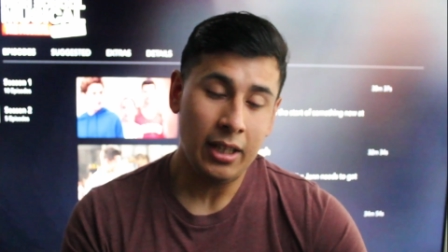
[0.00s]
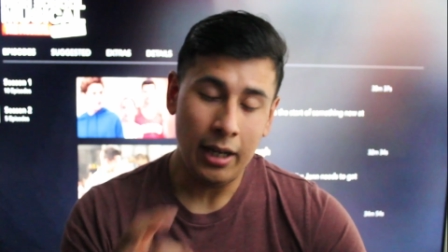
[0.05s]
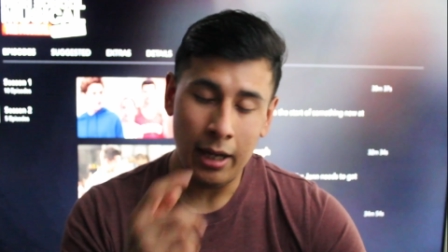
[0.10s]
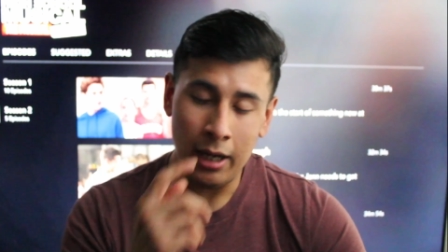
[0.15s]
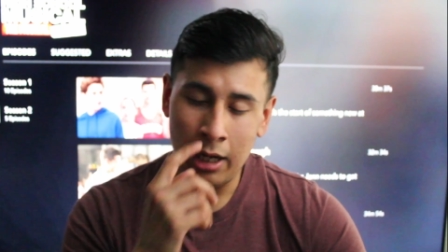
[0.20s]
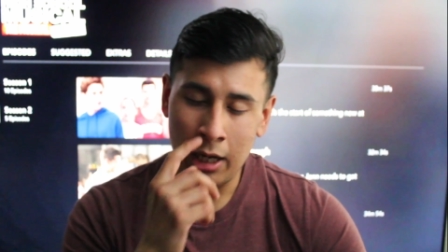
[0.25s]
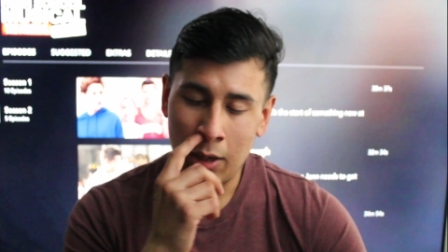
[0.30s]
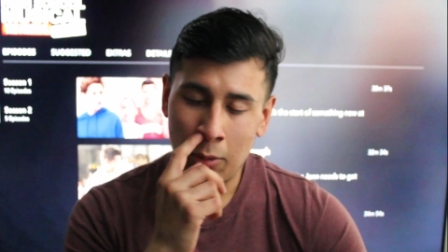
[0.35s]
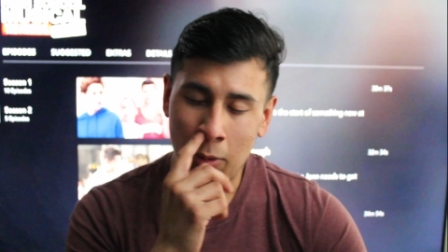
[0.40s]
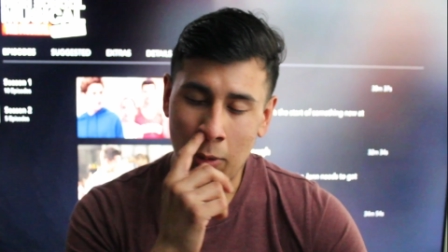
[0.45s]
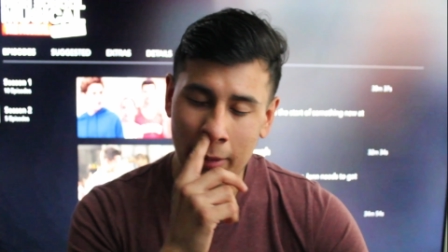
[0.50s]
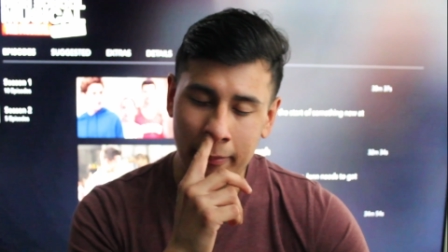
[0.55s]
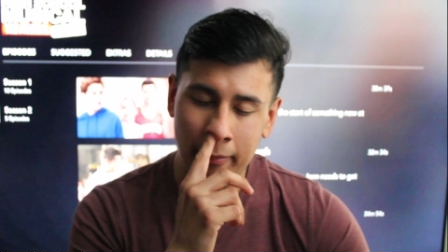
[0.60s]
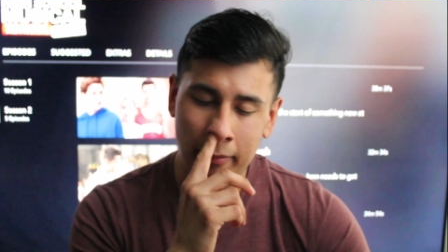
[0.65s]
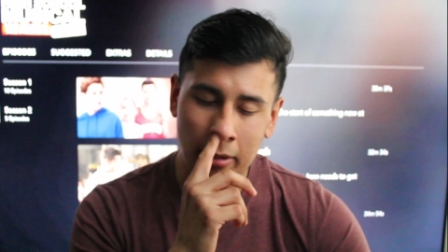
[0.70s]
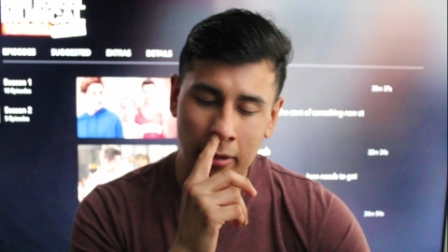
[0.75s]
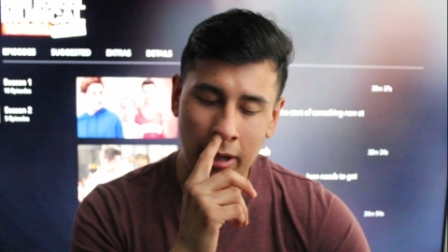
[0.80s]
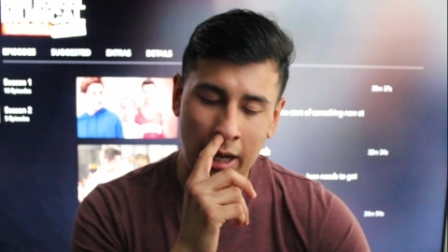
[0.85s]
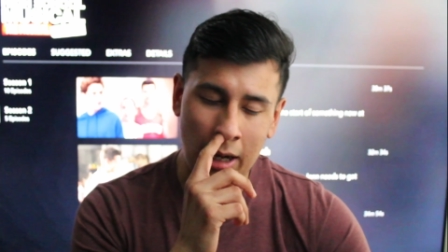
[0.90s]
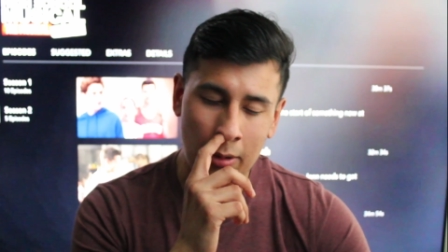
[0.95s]
Uh, while,
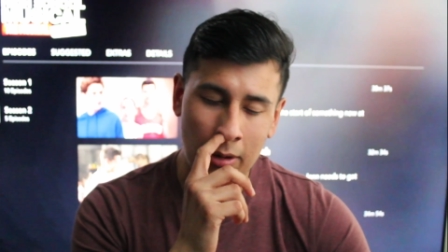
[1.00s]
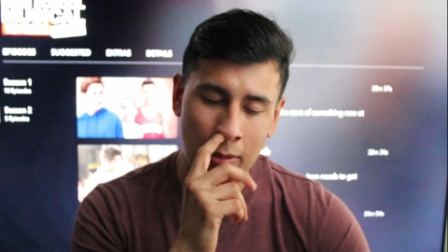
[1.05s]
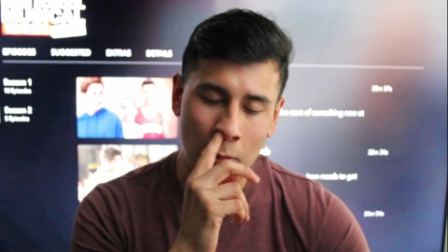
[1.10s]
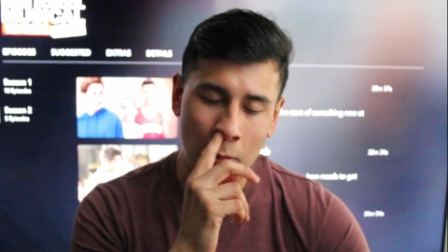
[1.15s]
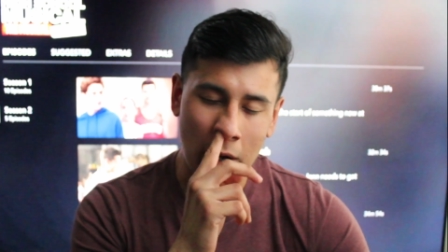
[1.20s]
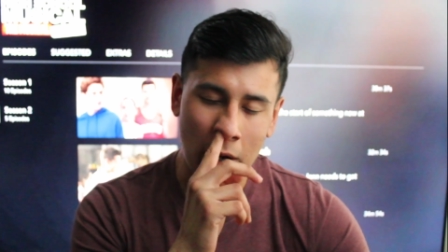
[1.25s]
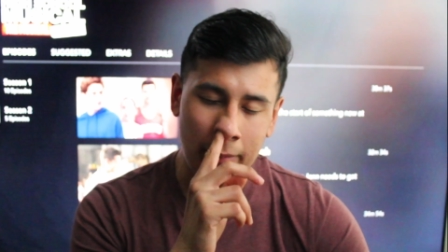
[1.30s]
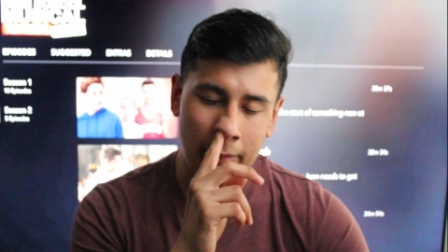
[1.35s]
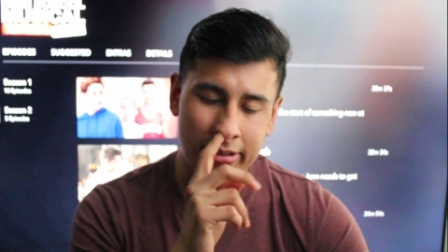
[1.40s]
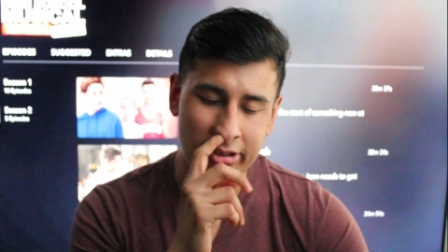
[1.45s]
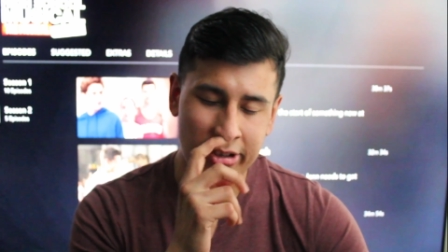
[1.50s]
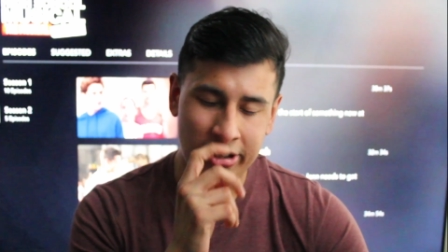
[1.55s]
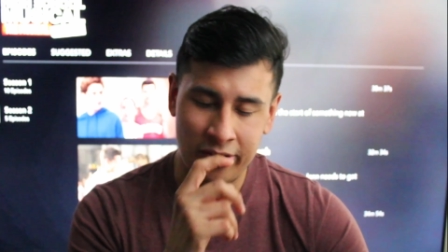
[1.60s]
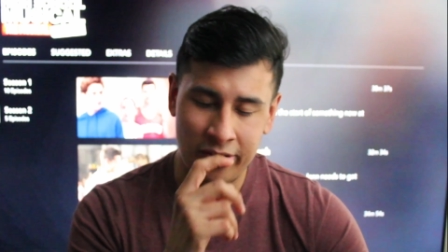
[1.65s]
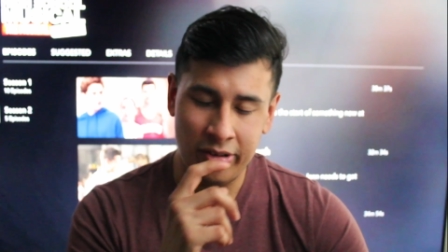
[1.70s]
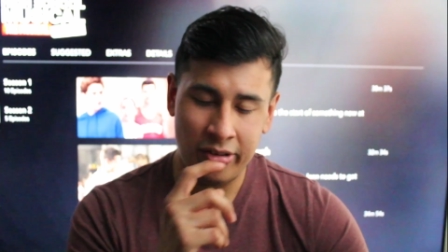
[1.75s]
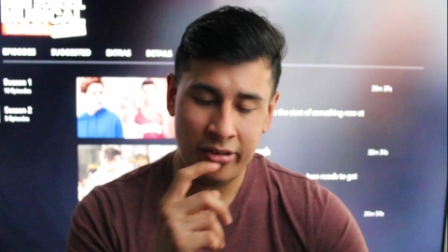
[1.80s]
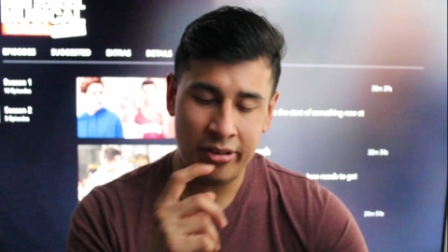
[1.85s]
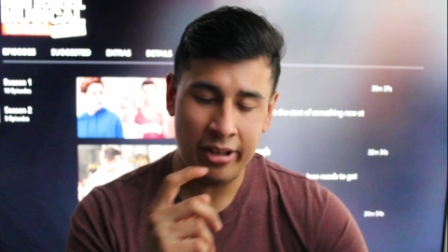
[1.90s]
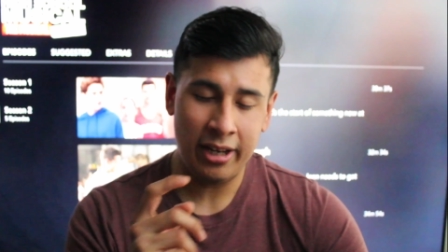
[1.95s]
but however, while Miss Jen is
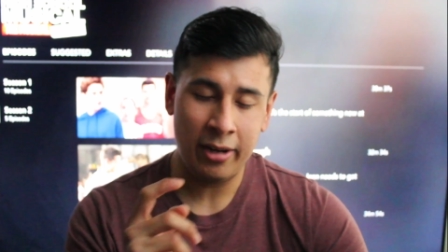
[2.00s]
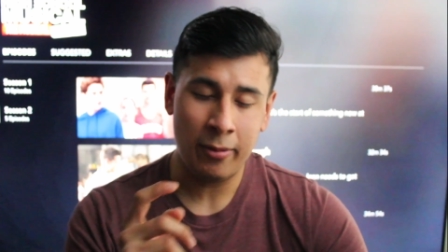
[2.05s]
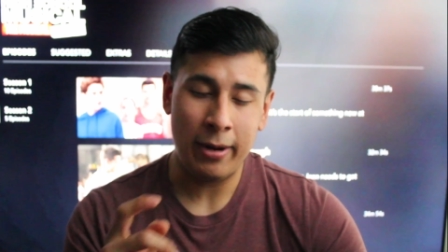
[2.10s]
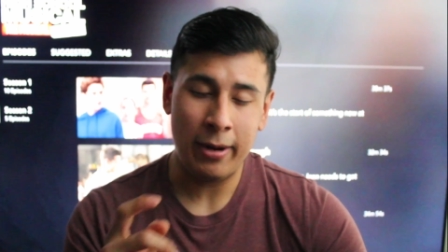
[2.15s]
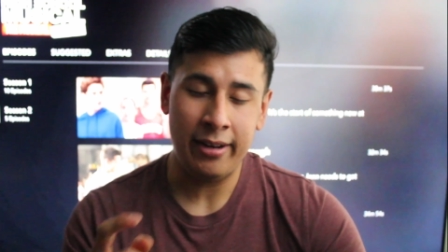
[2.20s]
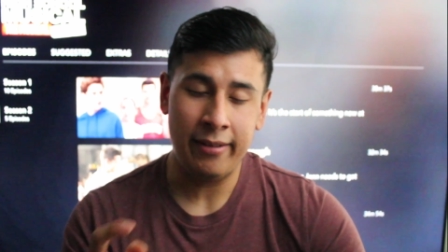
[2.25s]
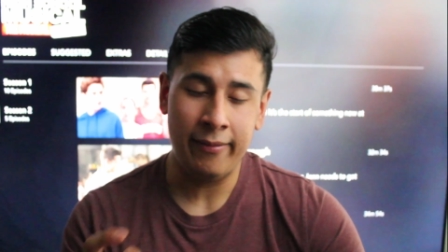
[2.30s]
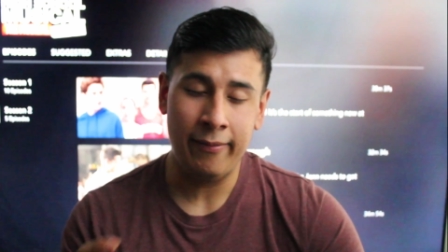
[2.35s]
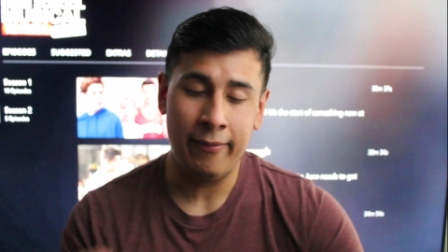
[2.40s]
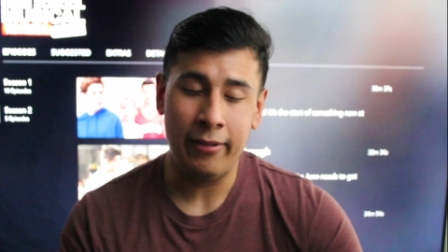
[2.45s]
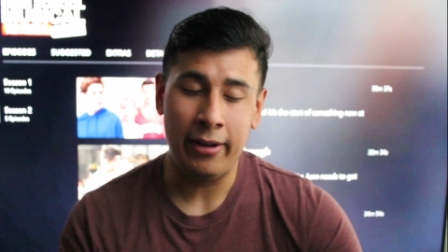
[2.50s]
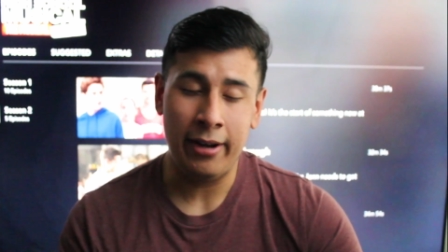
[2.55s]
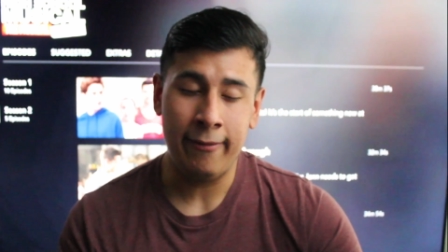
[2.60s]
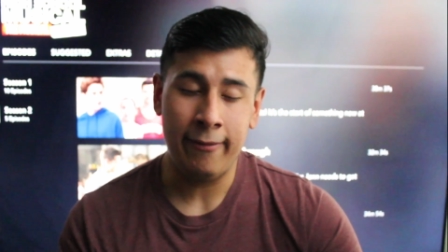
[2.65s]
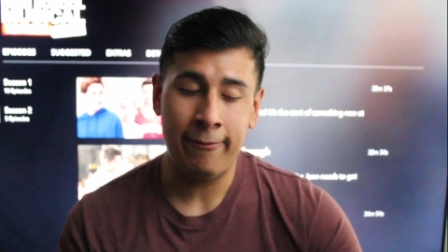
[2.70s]
just taking random um,